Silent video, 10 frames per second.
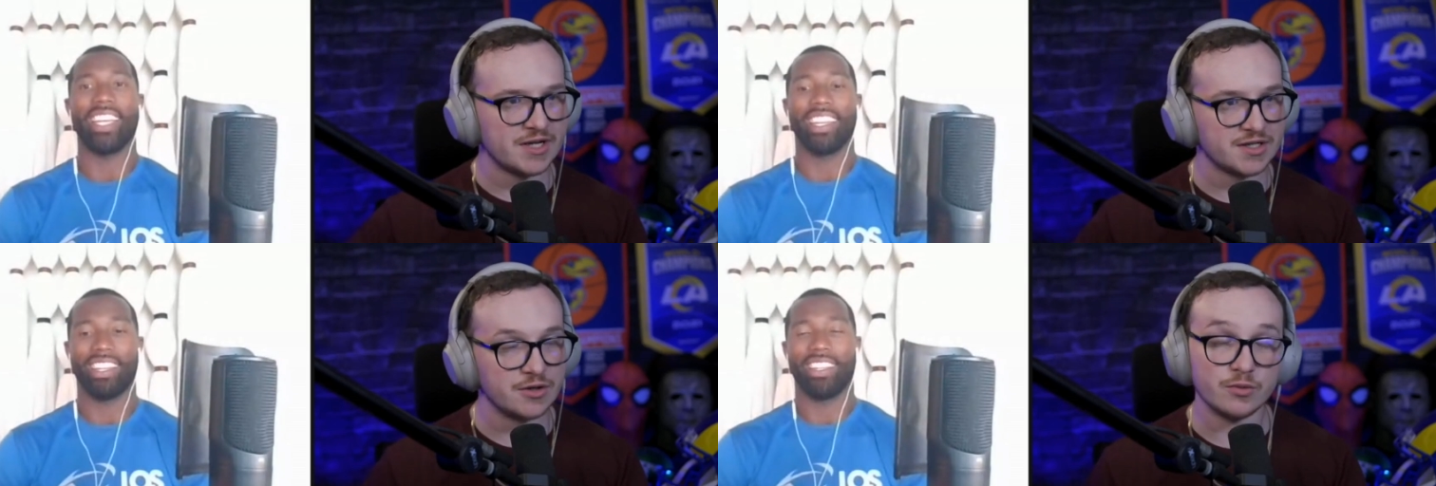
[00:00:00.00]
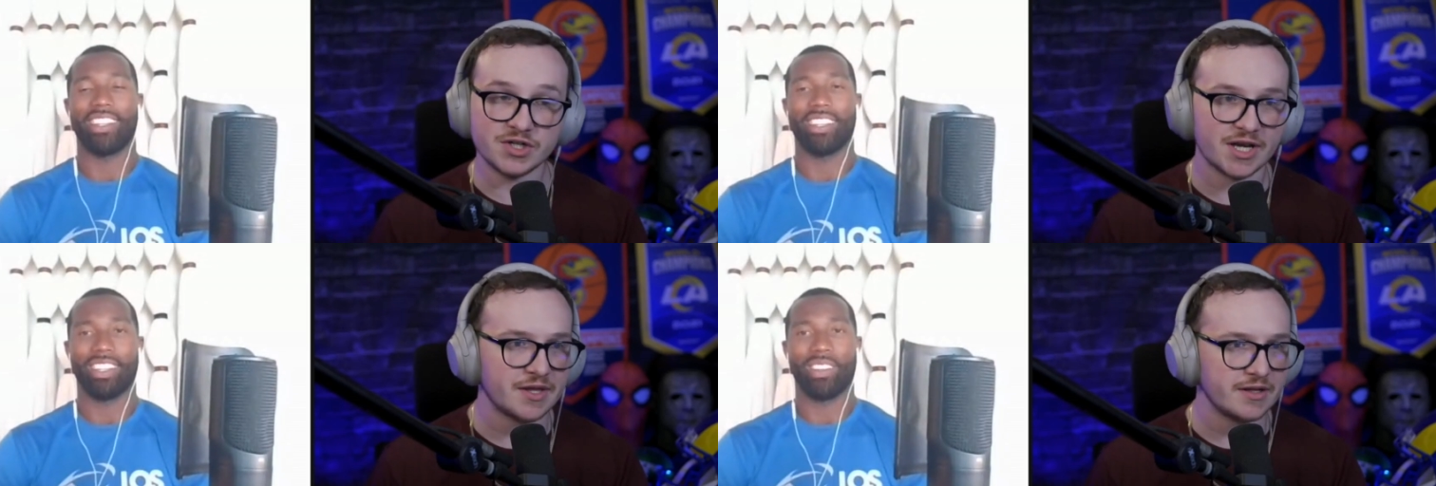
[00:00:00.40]
Speaker 1: two, which
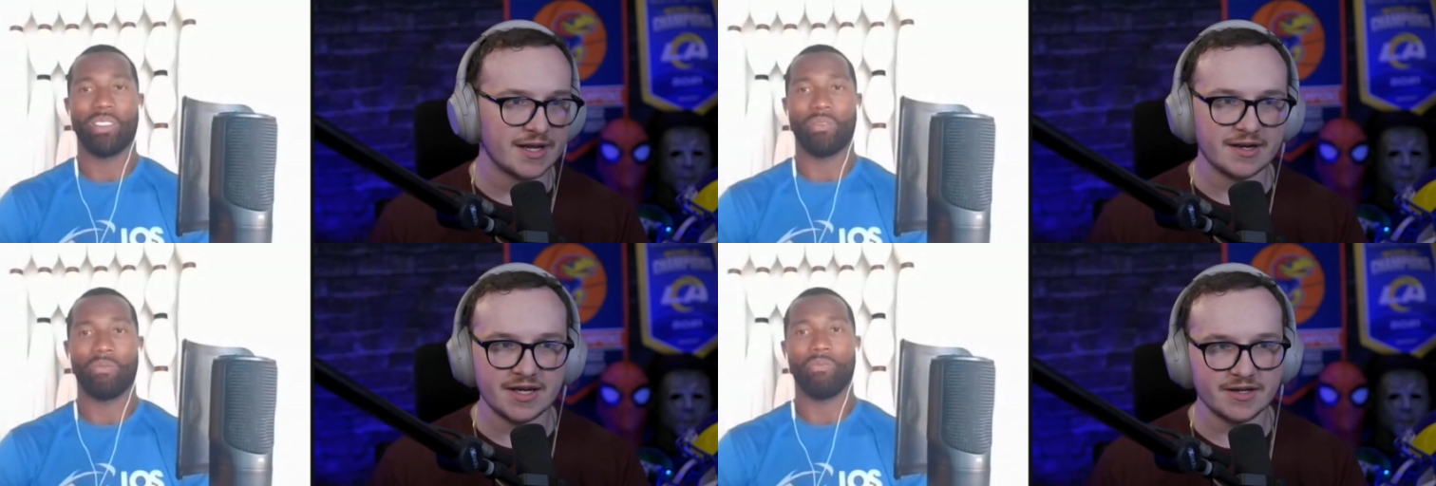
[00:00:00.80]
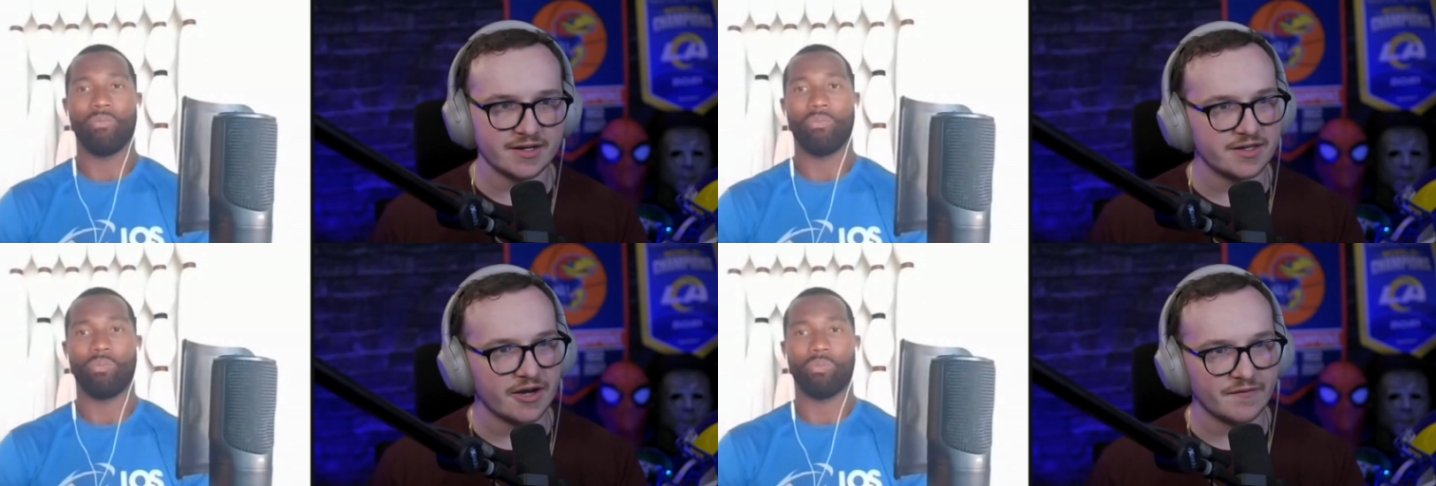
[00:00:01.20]
I think they need in a
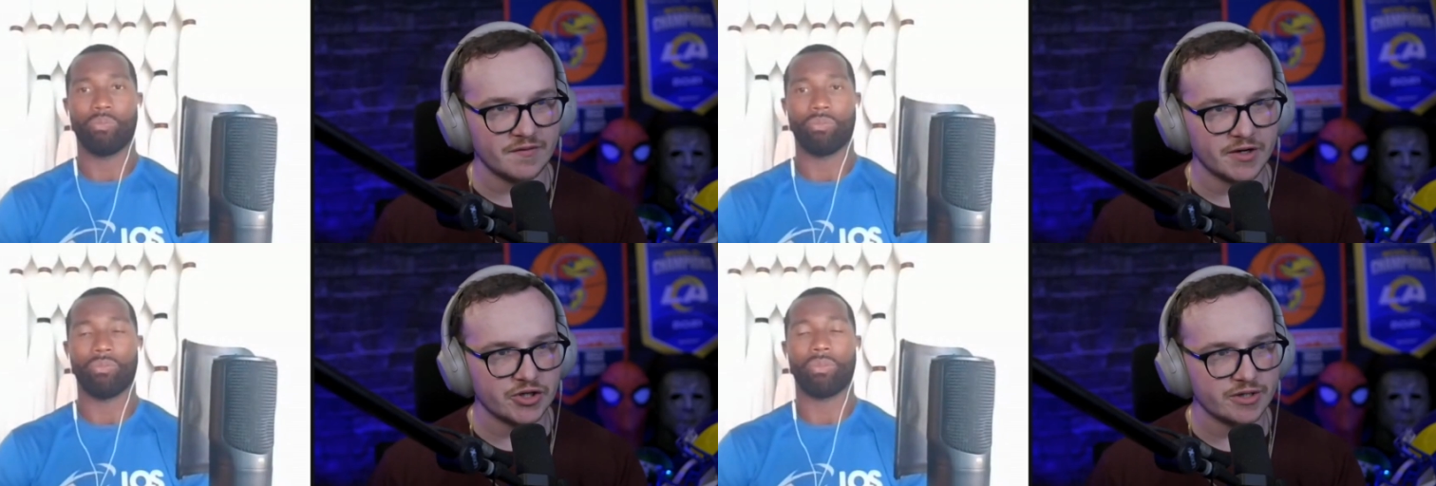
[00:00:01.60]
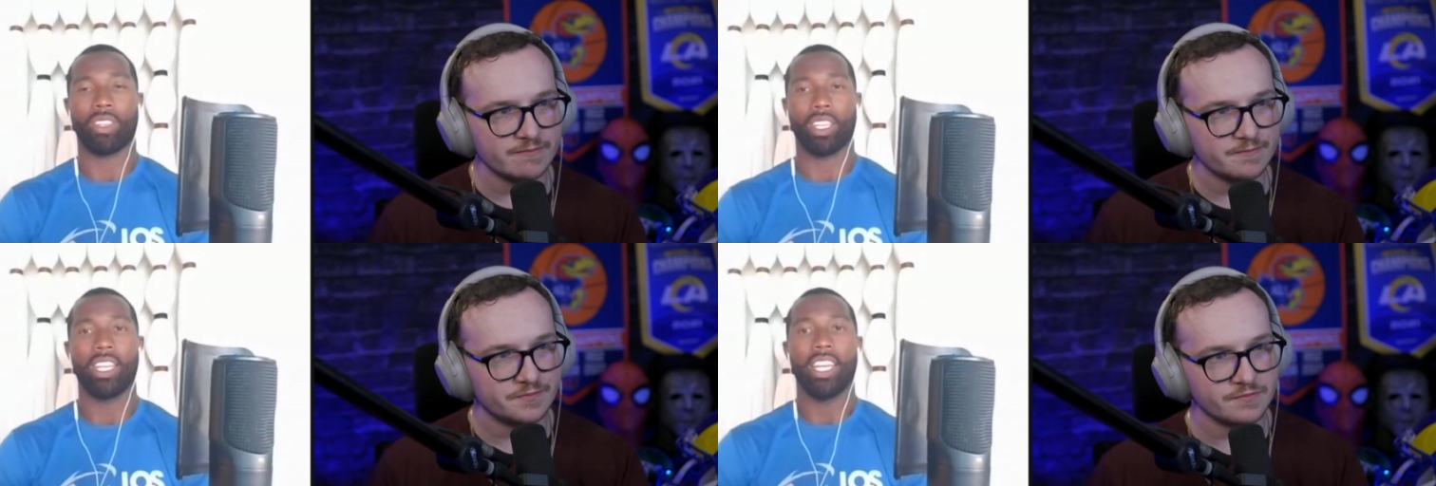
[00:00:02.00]
tough division.
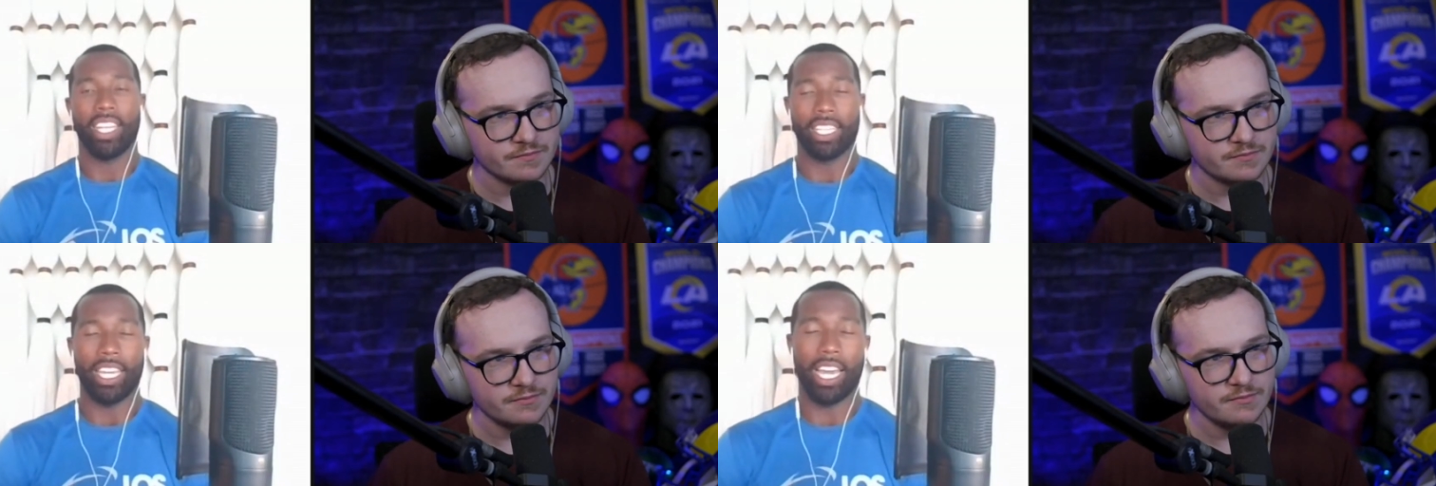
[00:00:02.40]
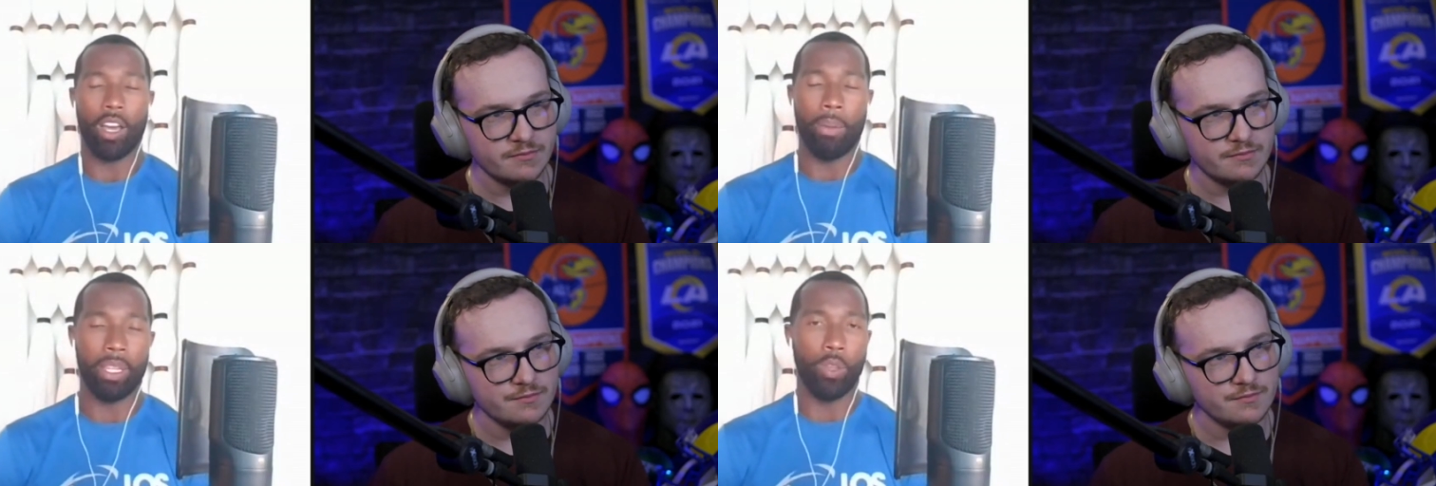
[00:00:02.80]

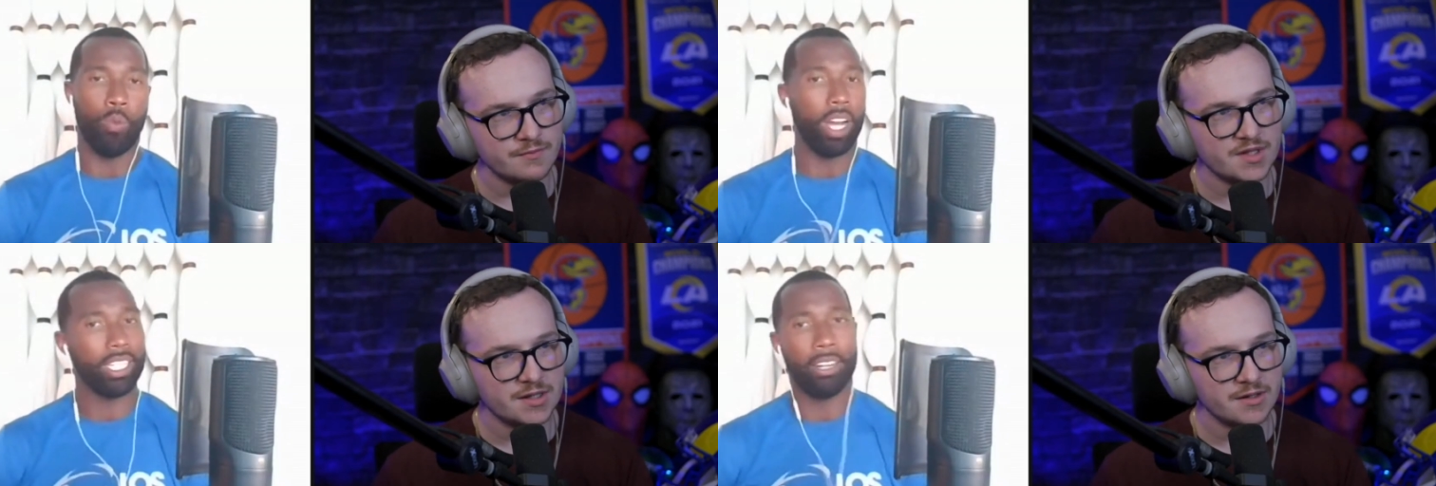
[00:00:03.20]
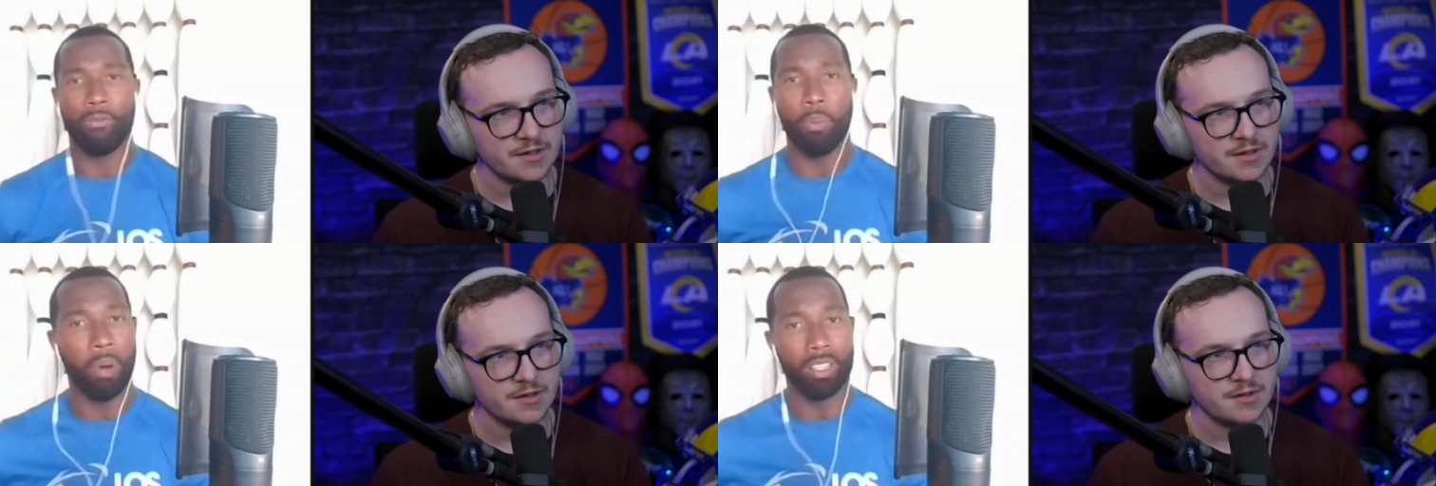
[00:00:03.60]
Speaker 2: Yeah, I mean, the
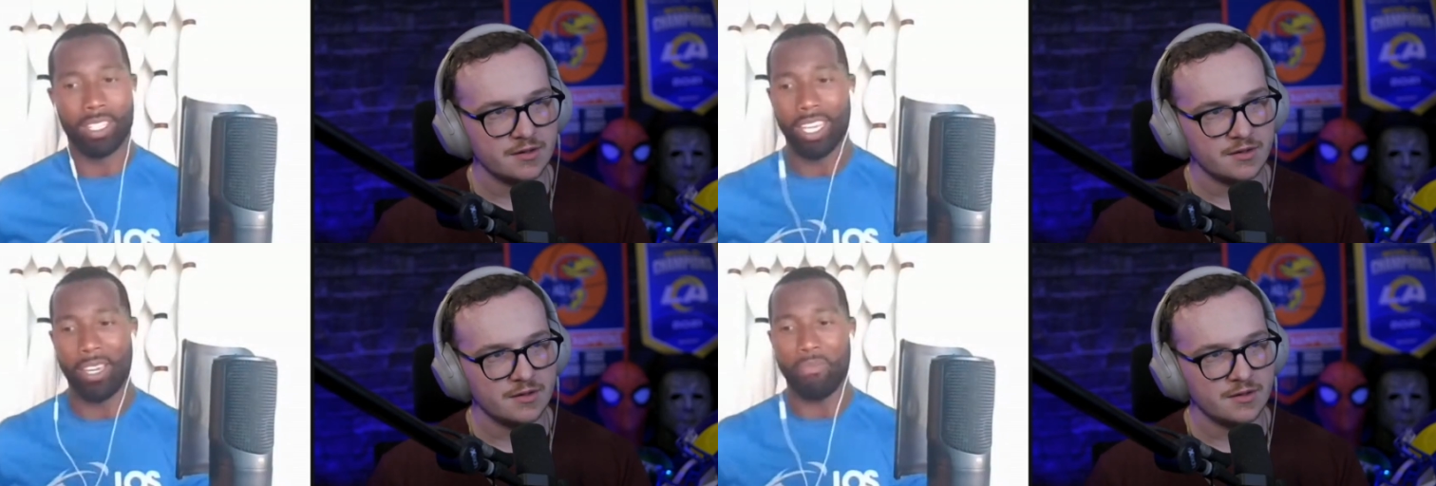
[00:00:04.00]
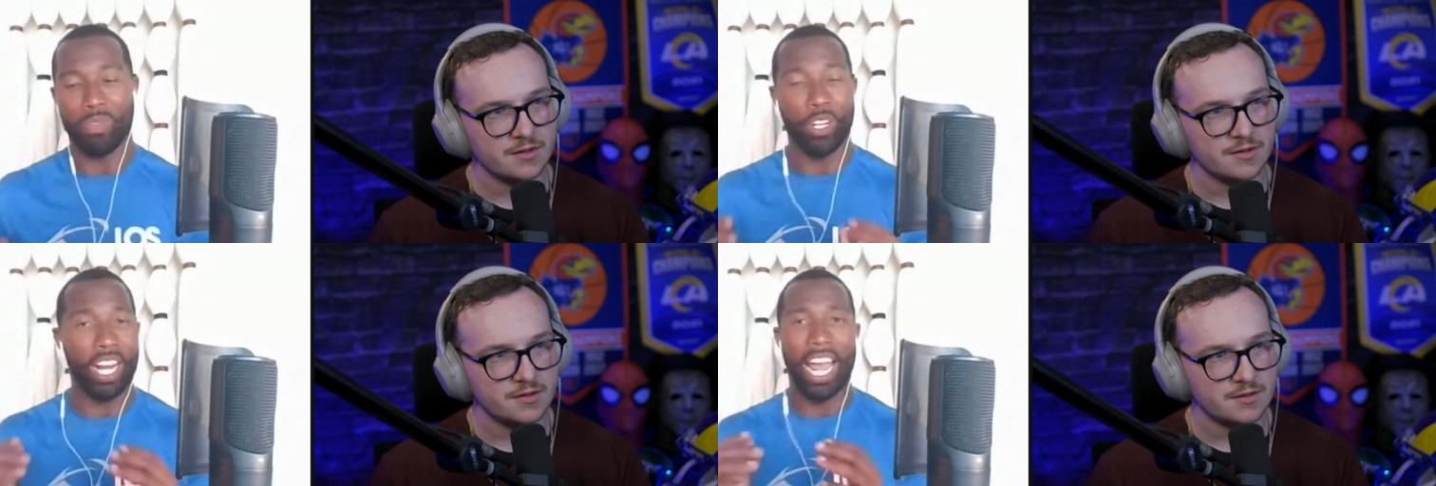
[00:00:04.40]
Washington football
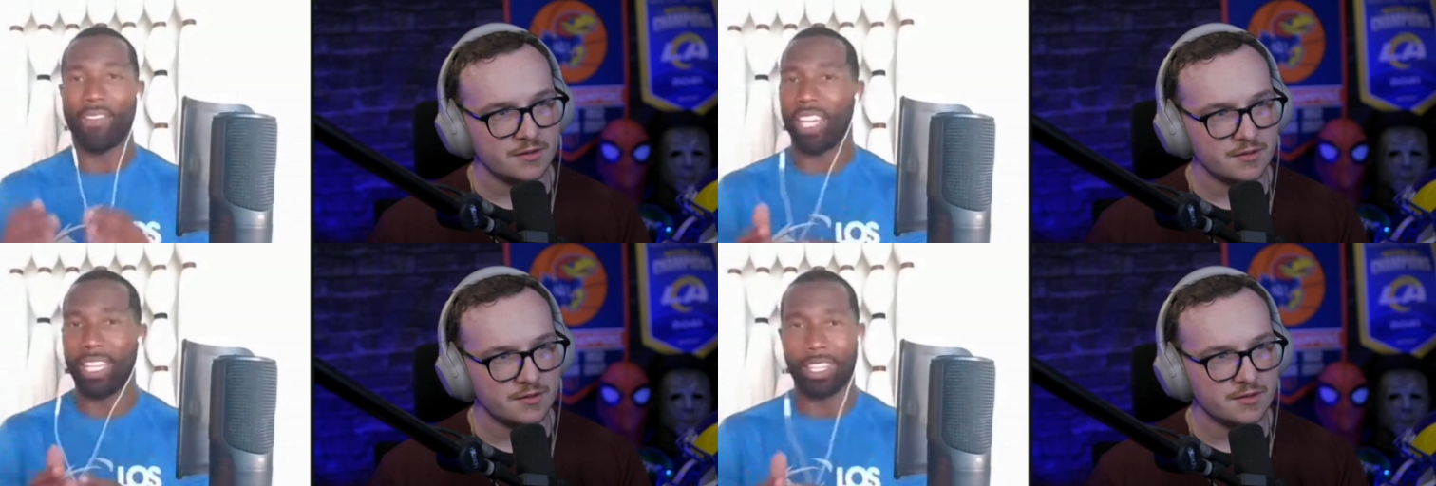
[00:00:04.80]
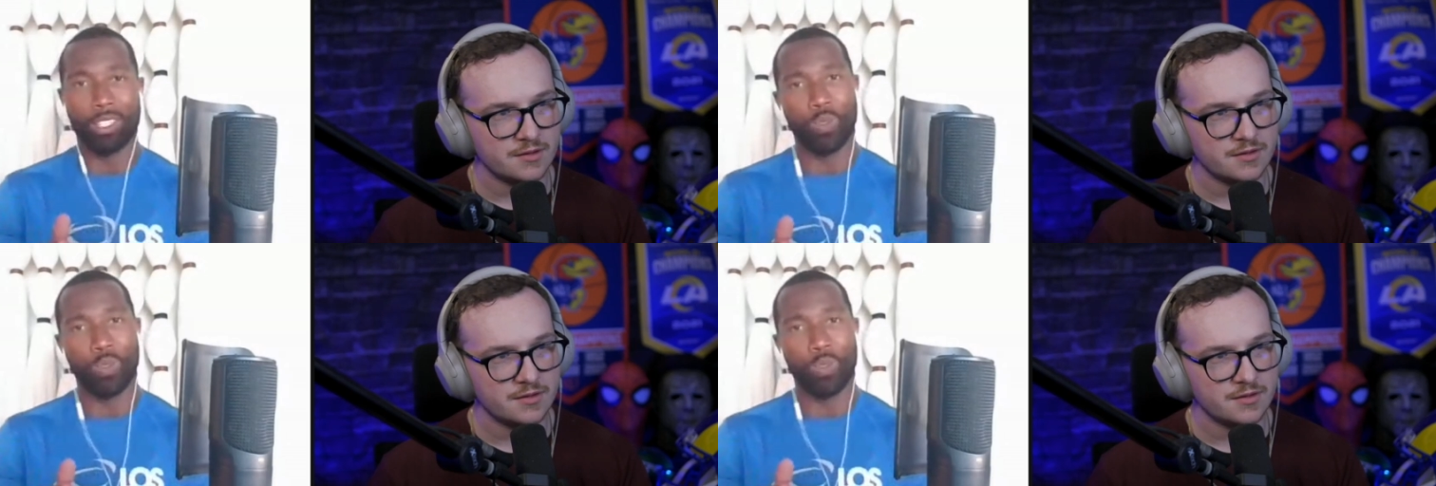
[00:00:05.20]
team, they're going to have to get